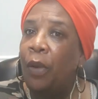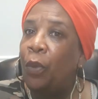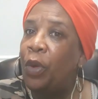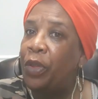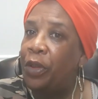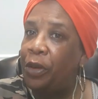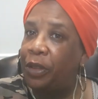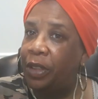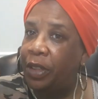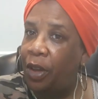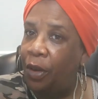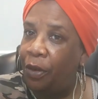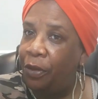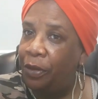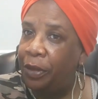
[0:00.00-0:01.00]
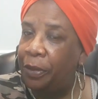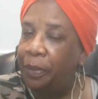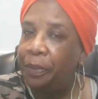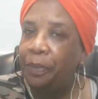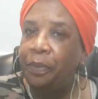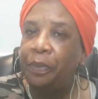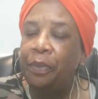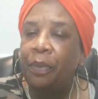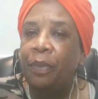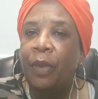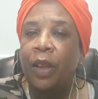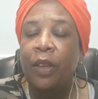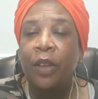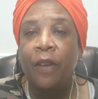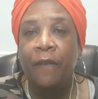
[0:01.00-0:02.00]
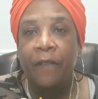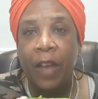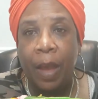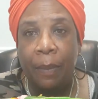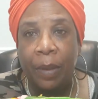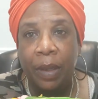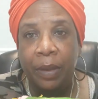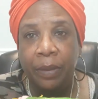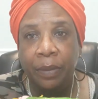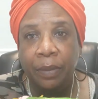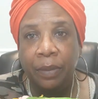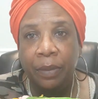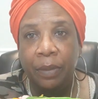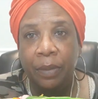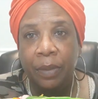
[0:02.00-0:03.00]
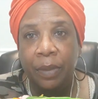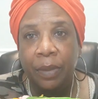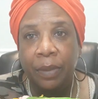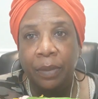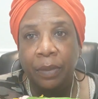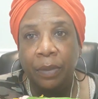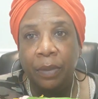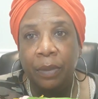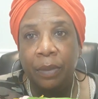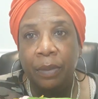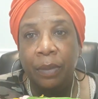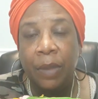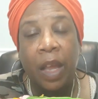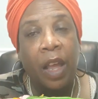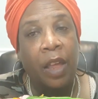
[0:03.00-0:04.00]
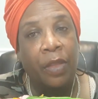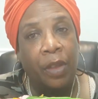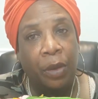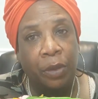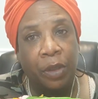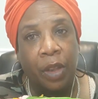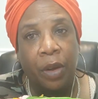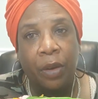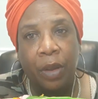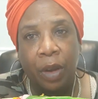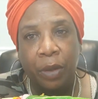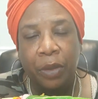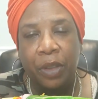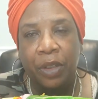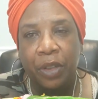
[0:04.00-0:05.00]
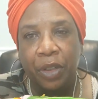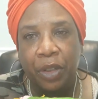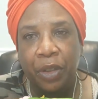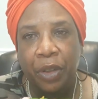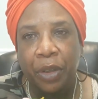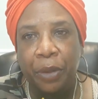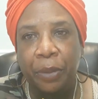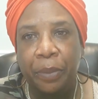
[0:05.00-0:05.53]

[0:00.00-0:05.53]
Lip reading: with yourself, your family, and those that are closest to you.